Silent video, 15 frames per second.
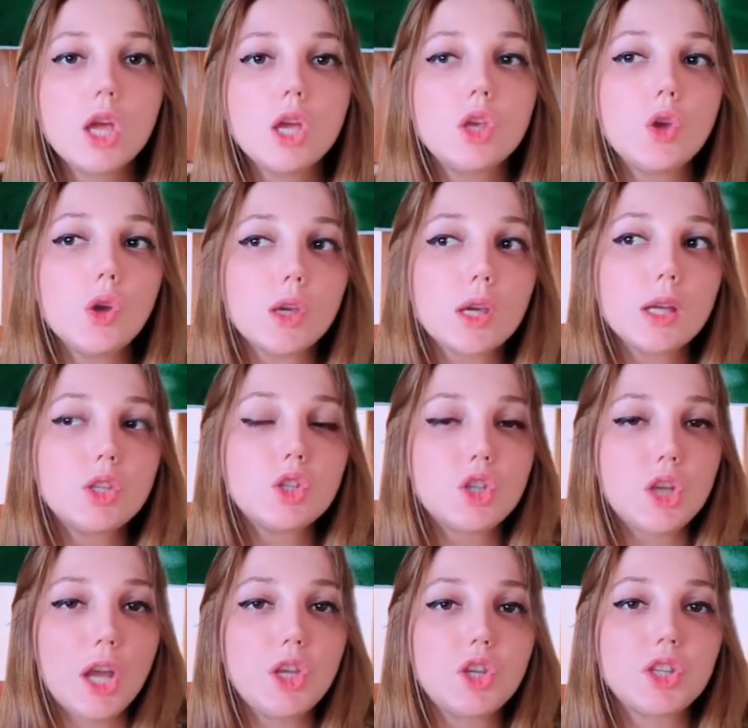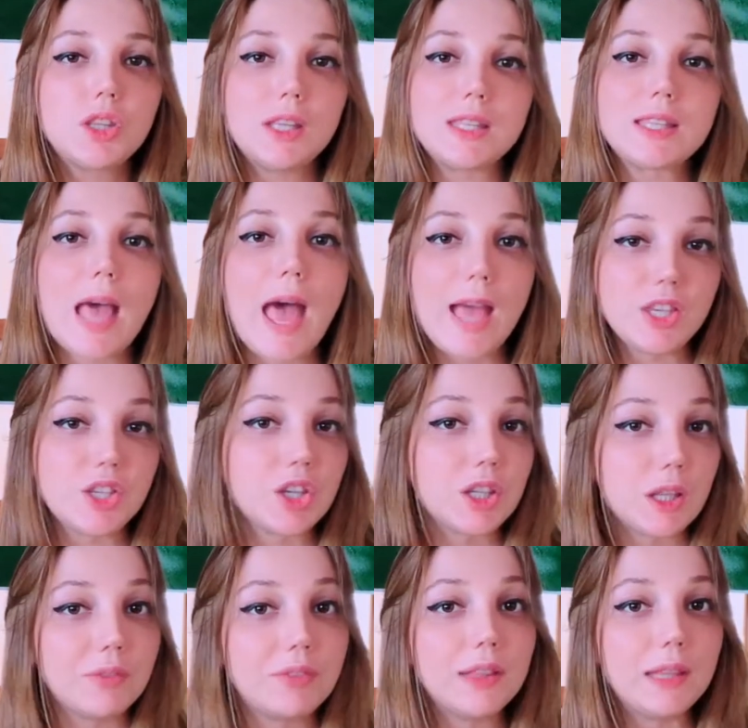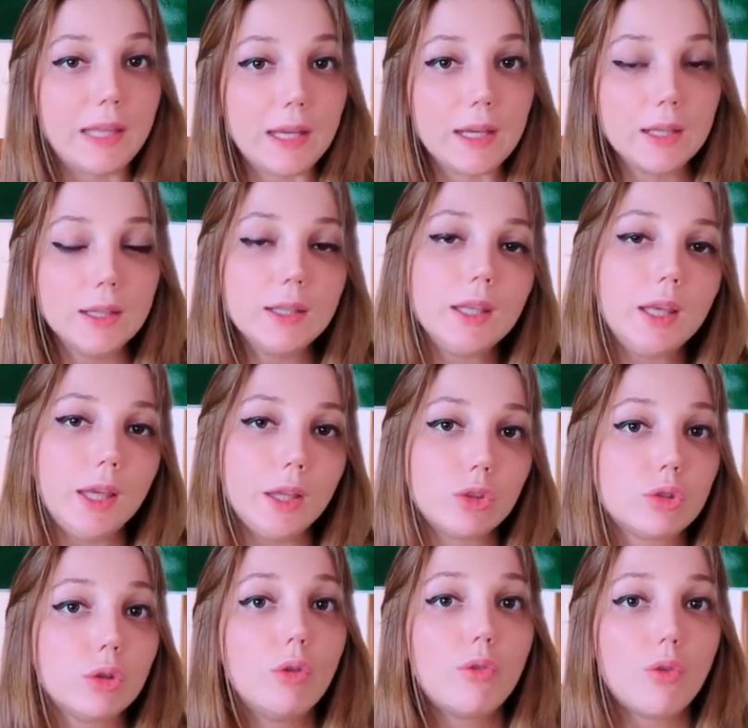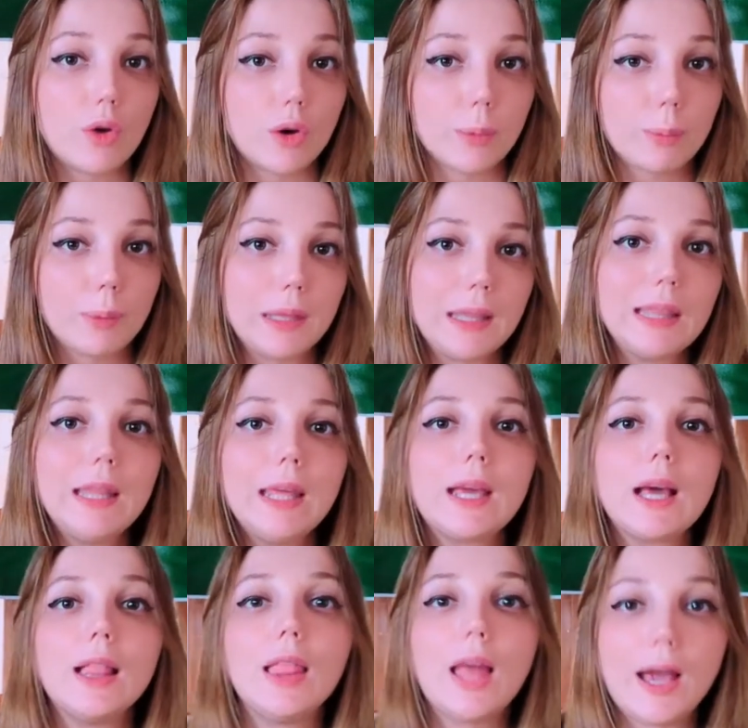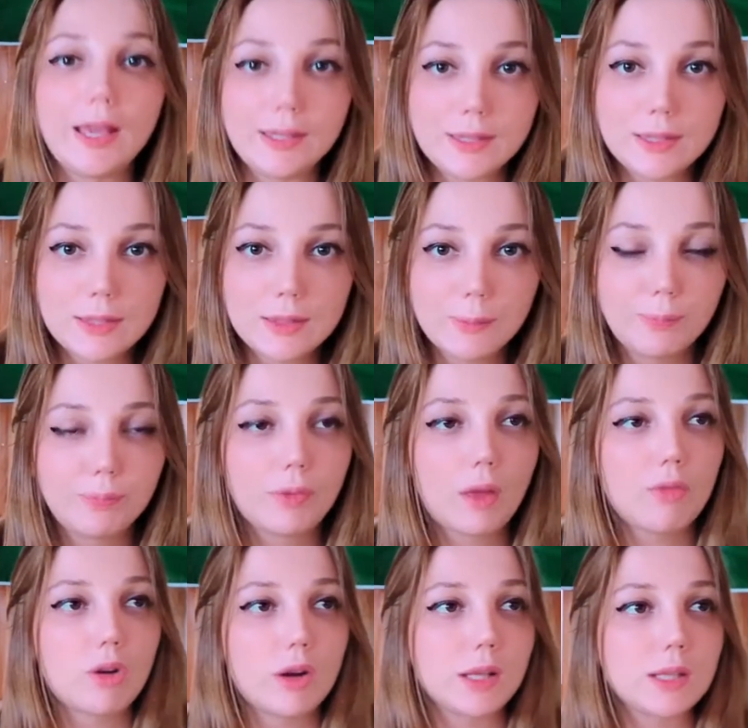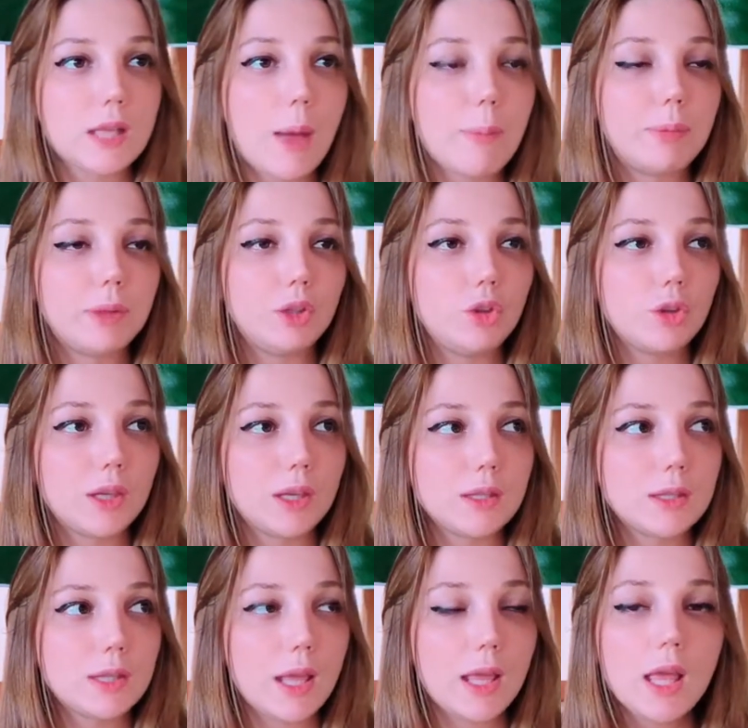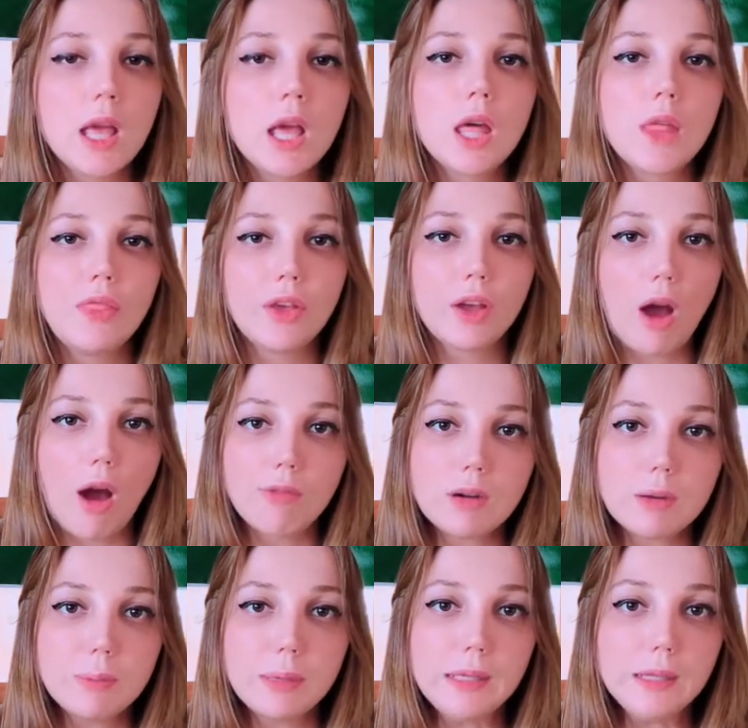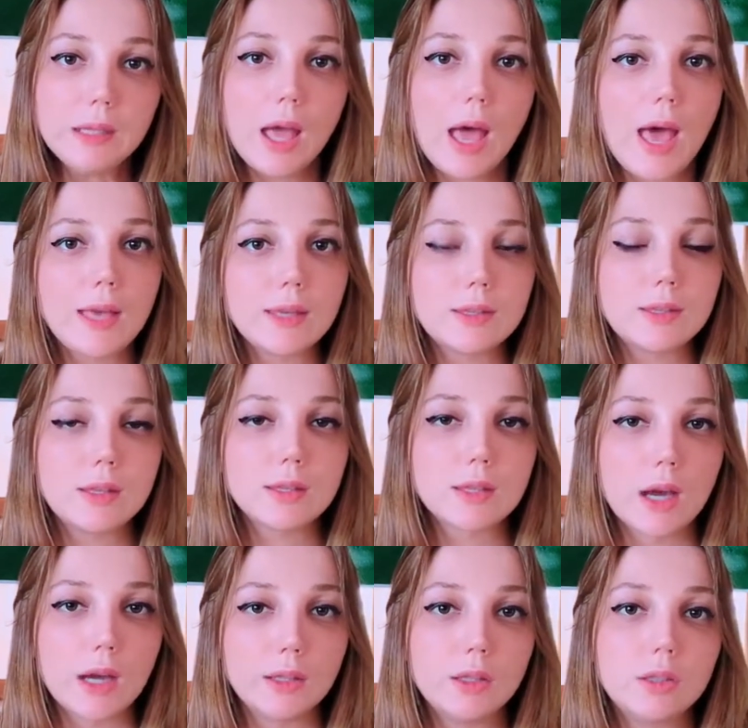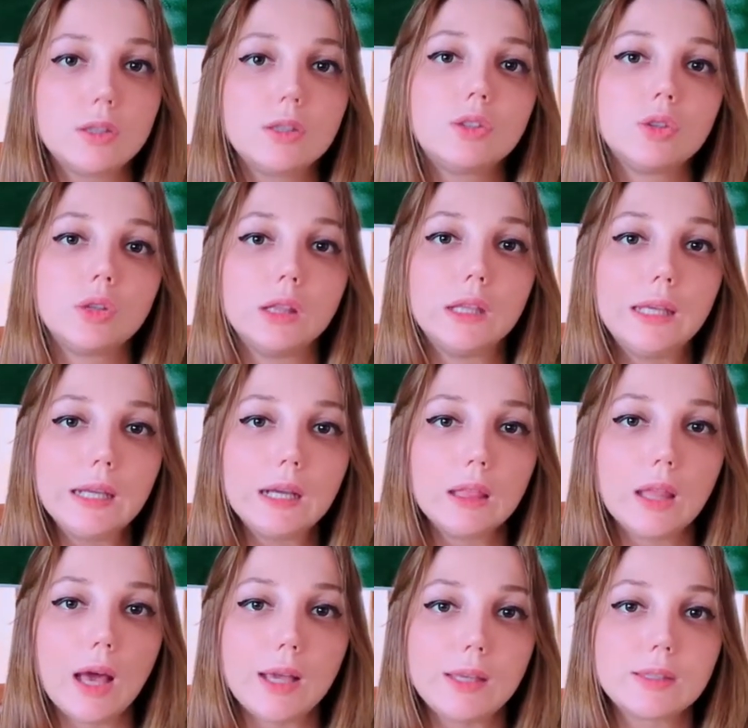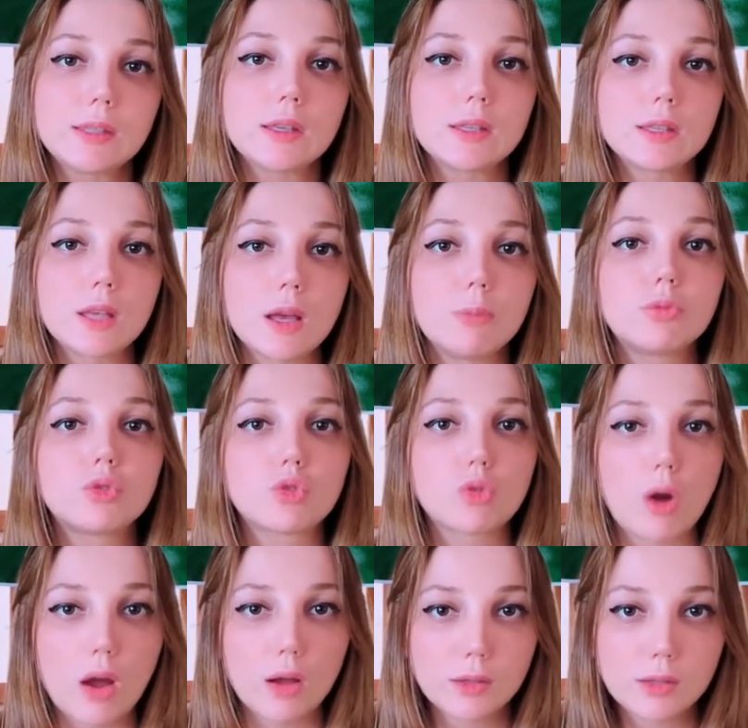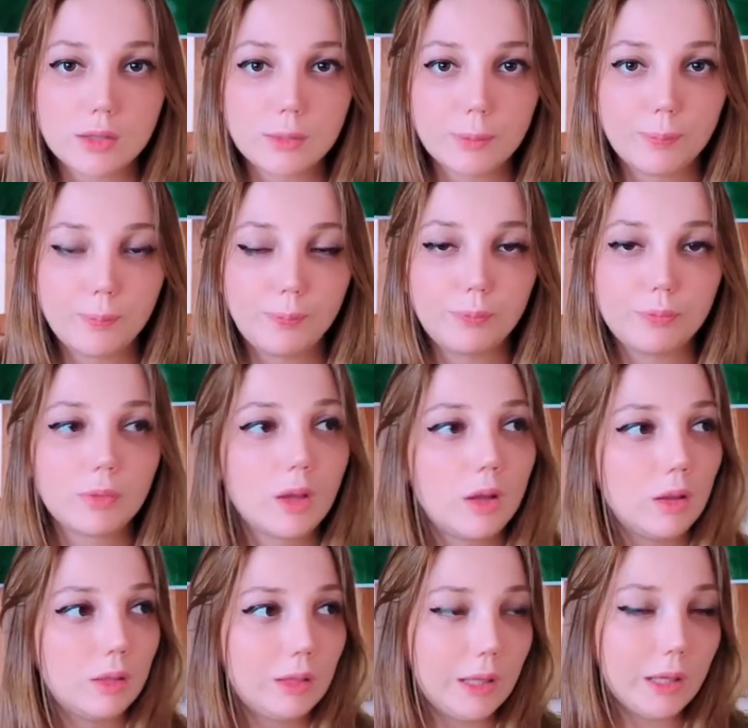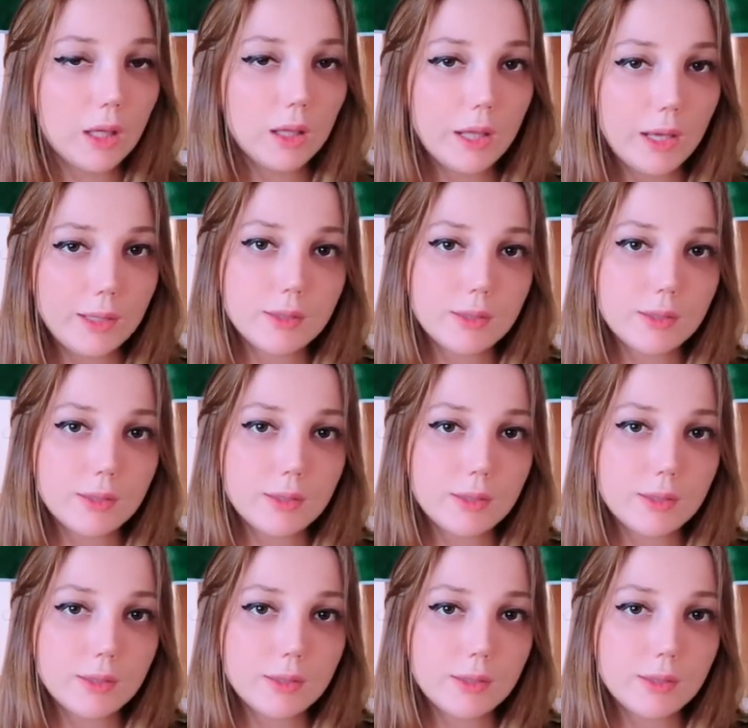You can change this adjective legal into a verb, legalize. For example, you can say, the government has decided to legalize some drugs. Legalize